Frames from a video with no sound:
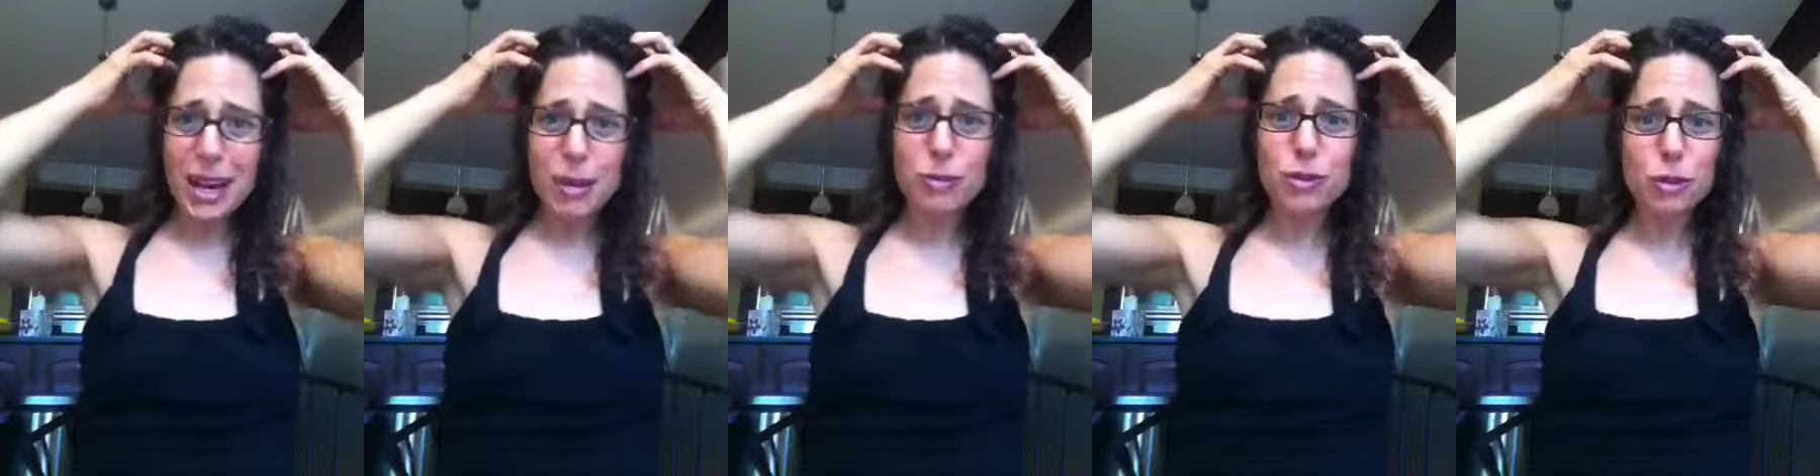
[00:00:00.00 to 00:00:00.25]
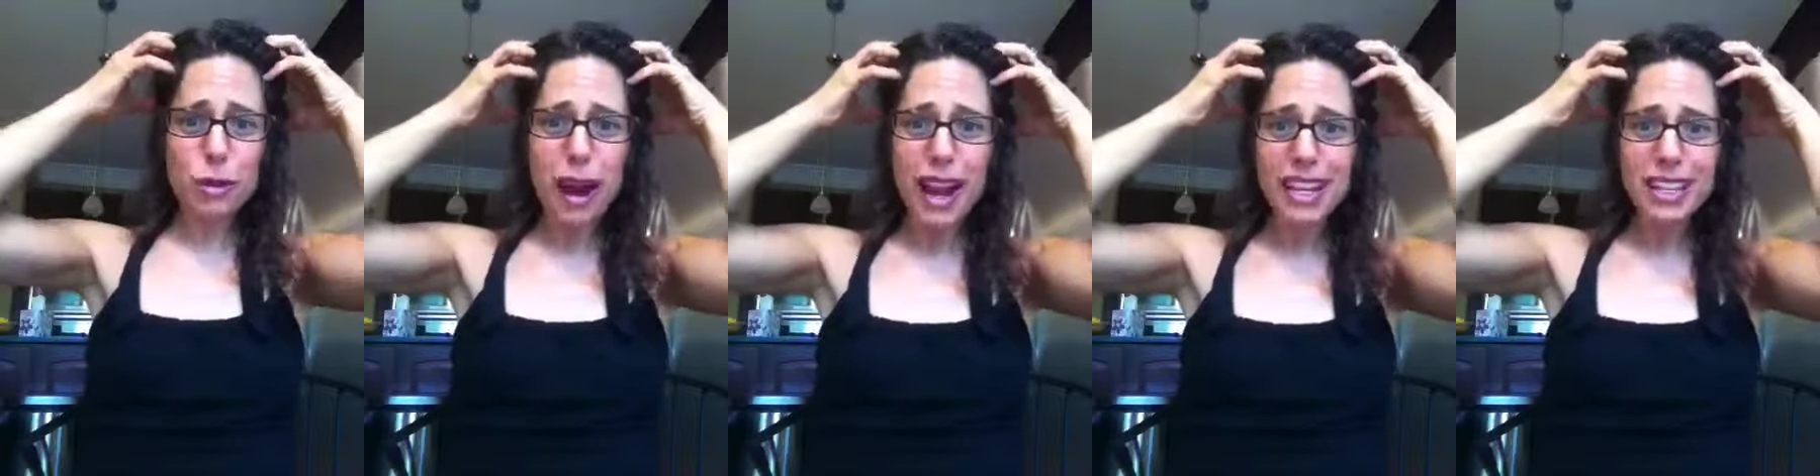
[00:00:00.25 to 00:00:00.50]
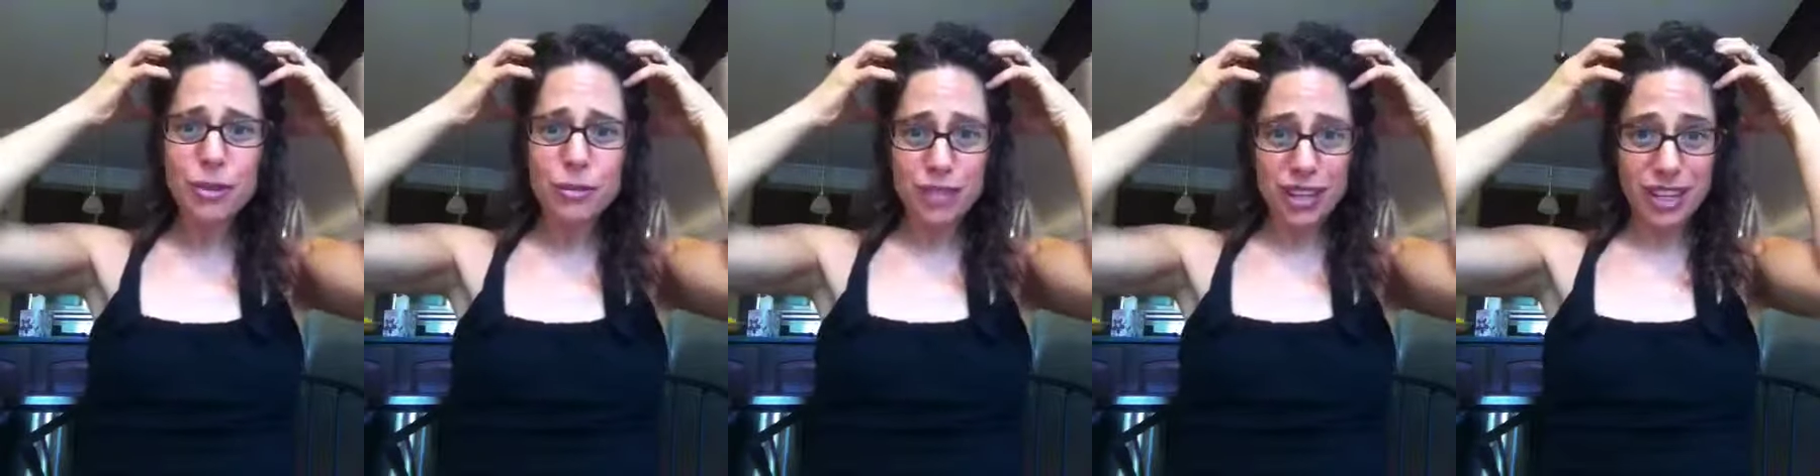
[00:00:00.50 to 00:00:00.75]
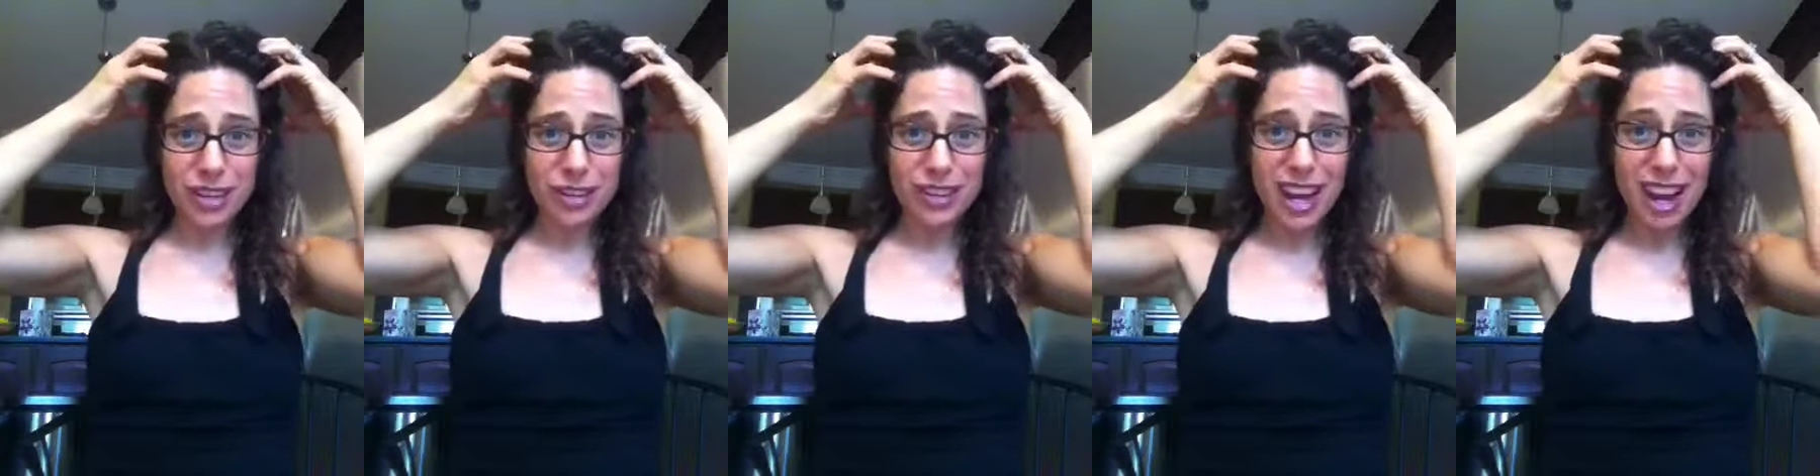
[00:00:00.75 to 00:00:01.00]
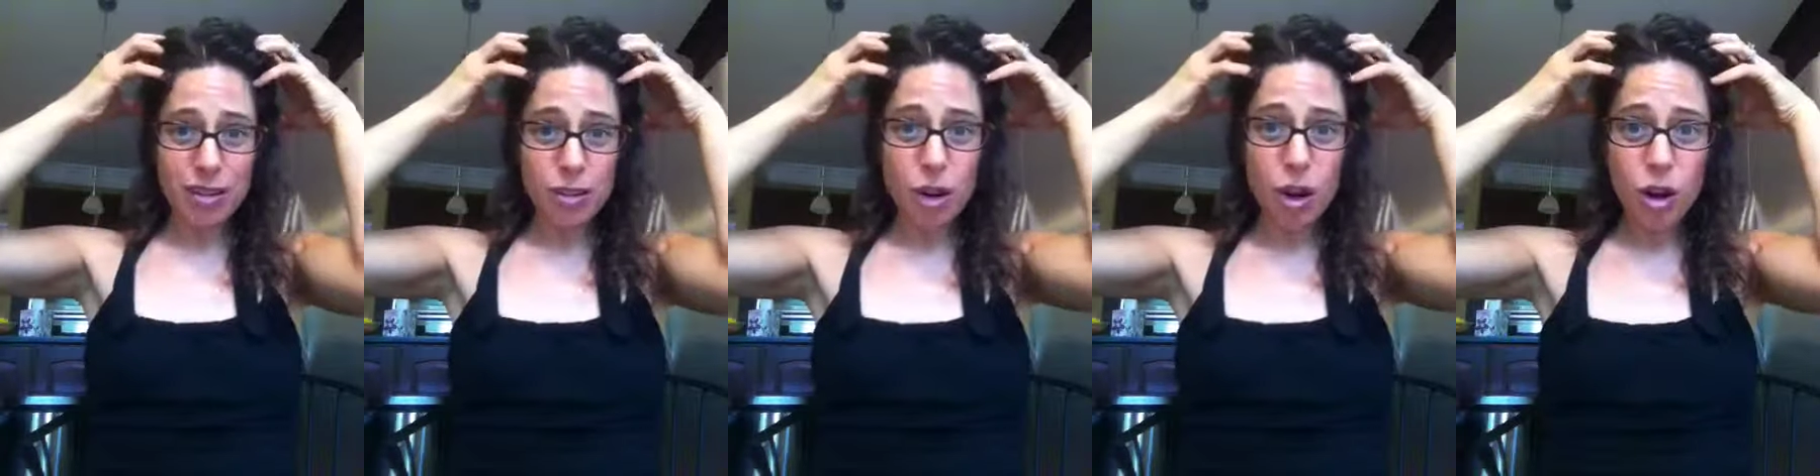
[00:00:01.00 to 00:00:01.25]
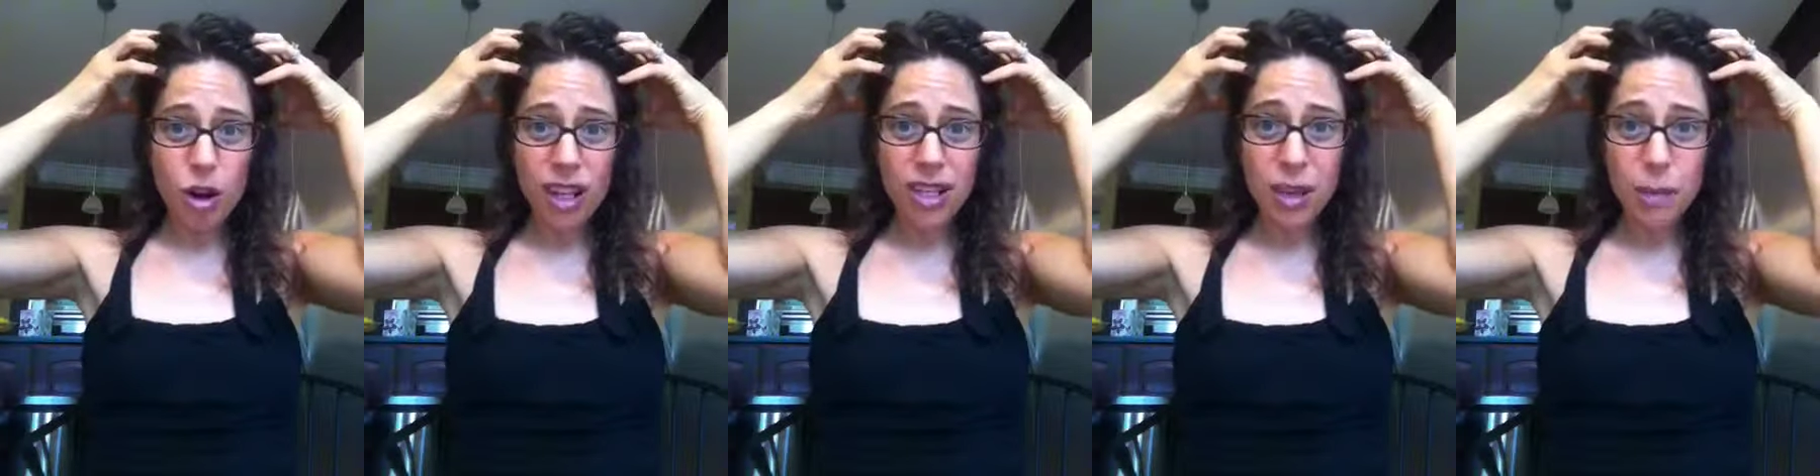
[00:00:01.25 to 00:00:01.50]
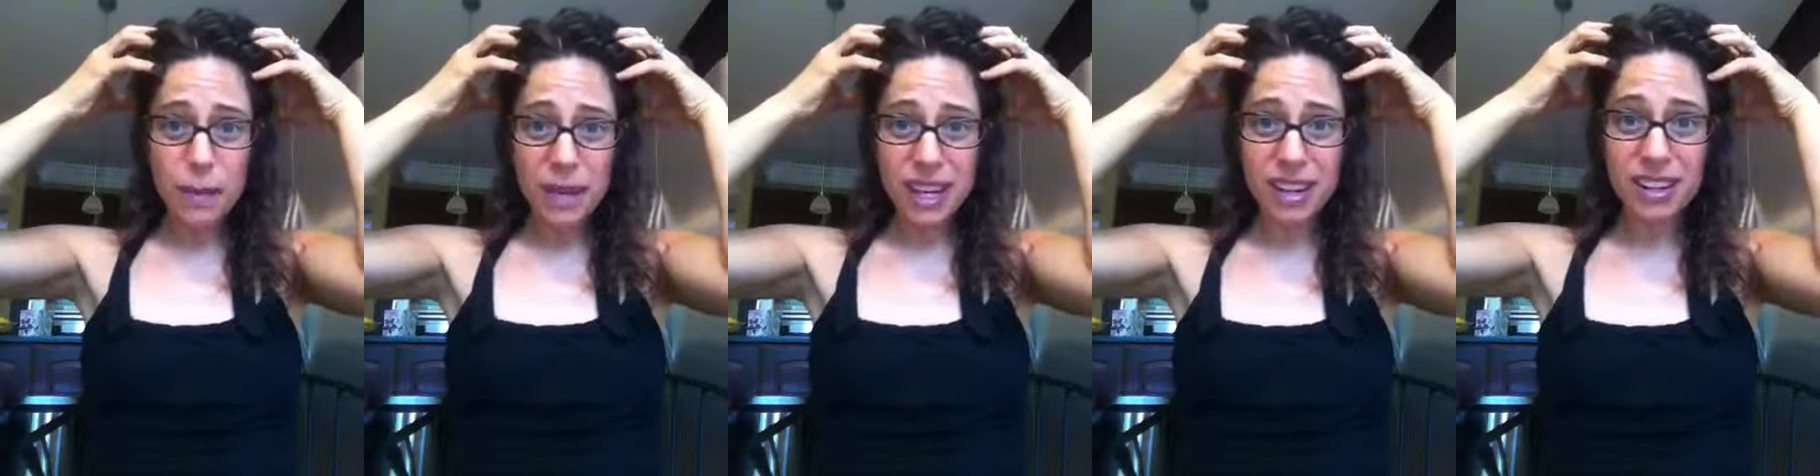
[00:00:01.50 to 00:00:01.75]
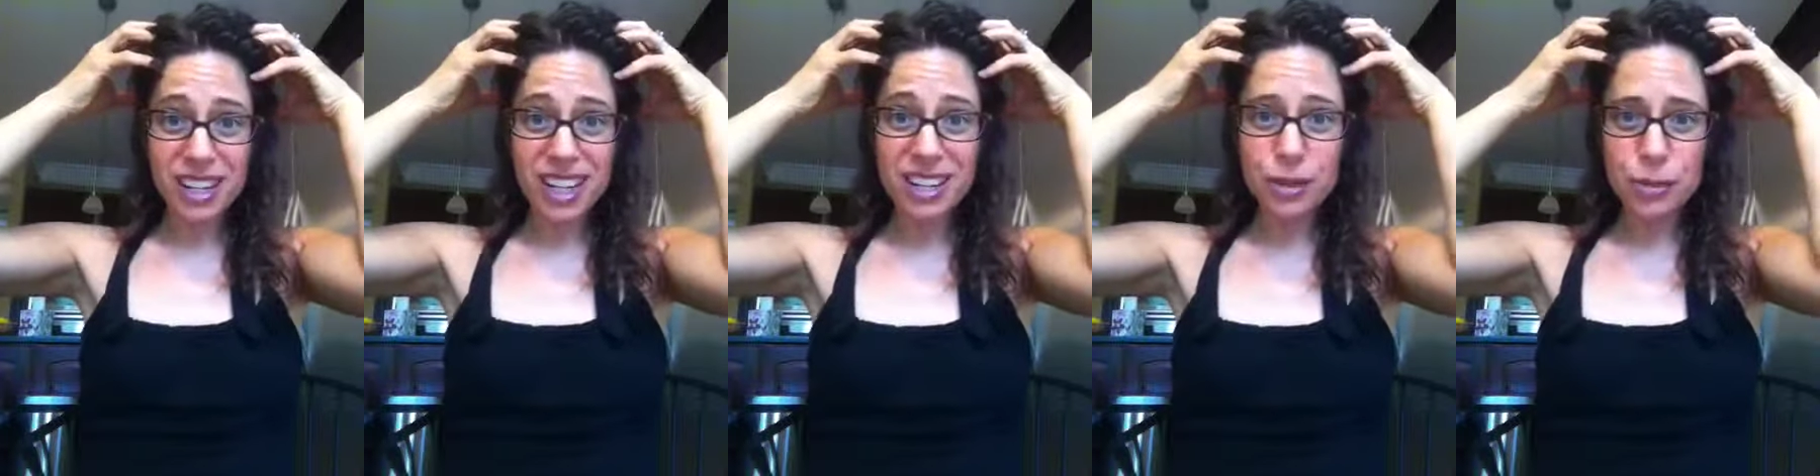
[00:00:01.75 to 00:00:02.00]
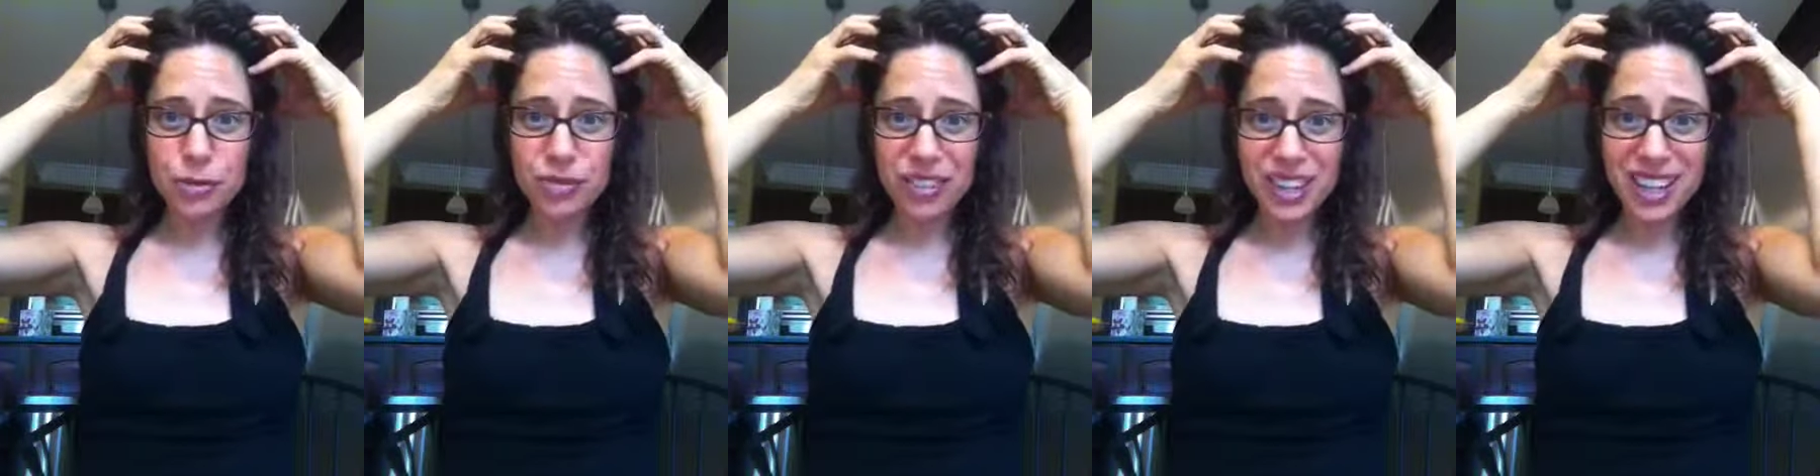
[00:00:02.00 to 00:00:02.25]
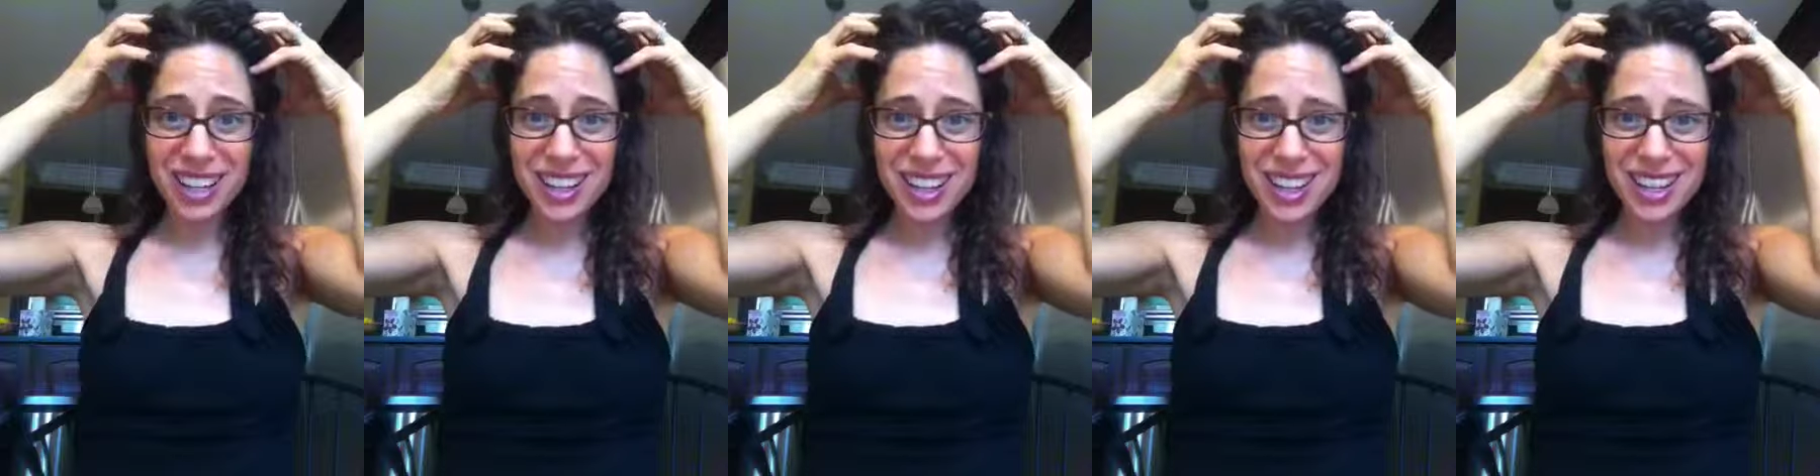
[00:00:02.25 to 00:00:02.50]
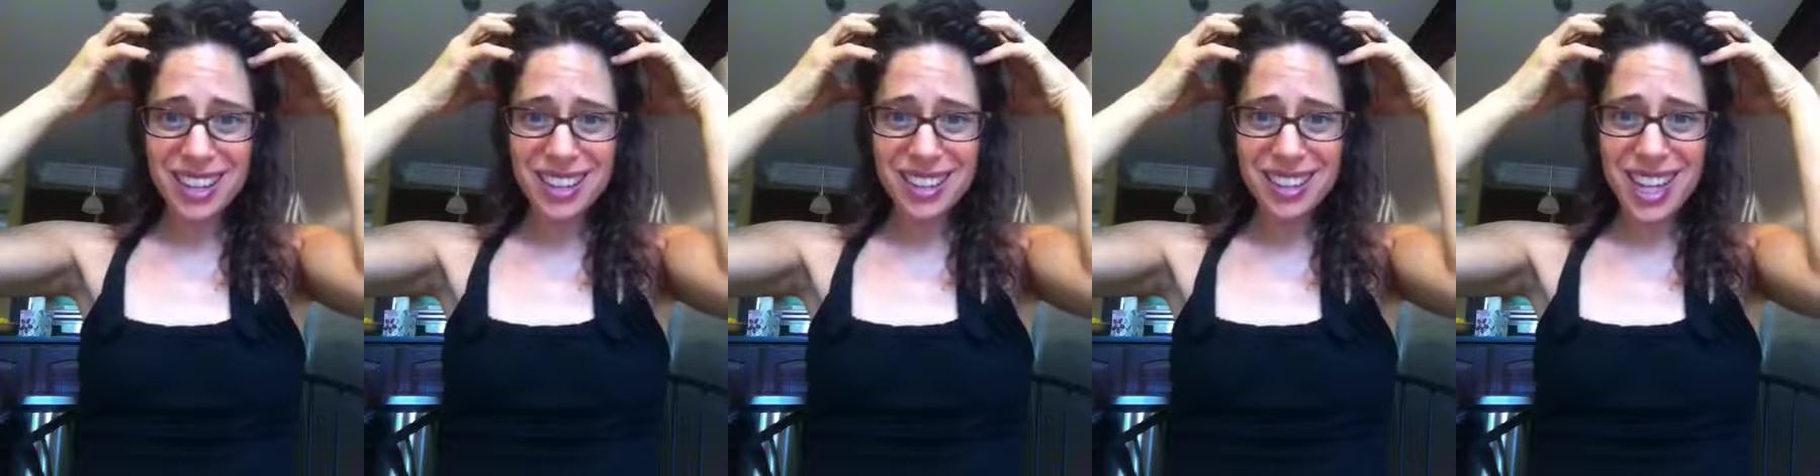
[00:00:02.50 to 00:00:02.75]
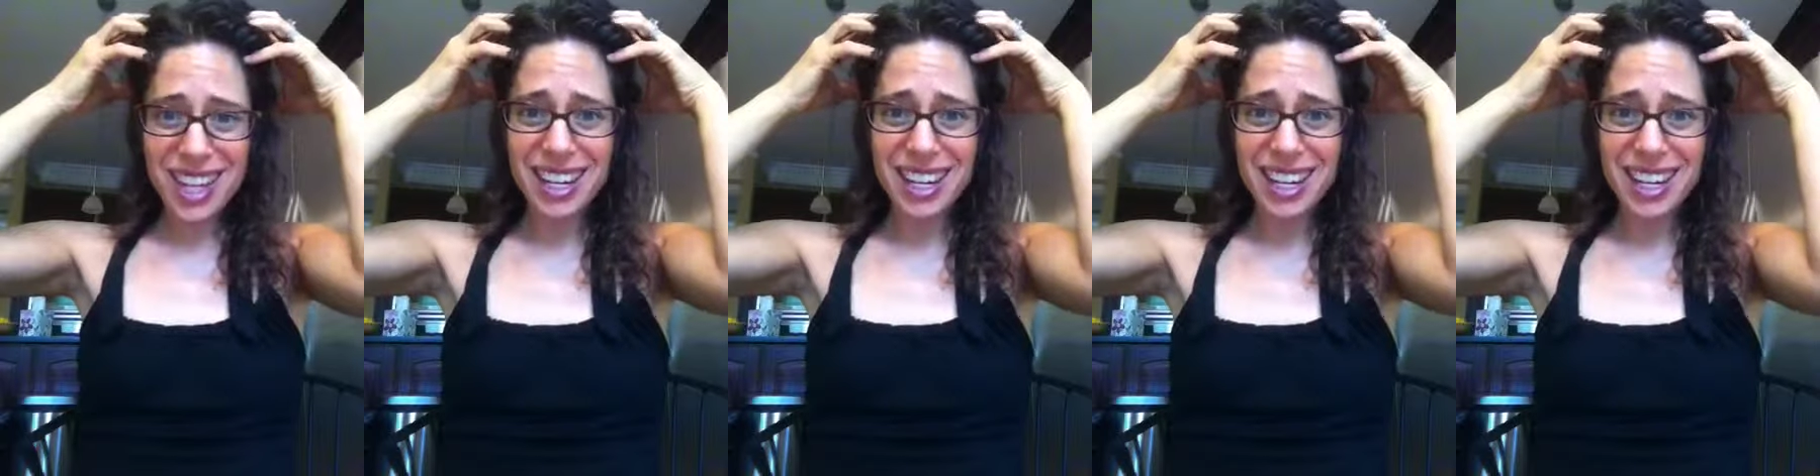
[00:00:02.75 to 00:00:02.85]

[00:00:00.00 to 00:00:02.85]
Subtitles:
I'm trying to figure it out all up here. Can you feel it?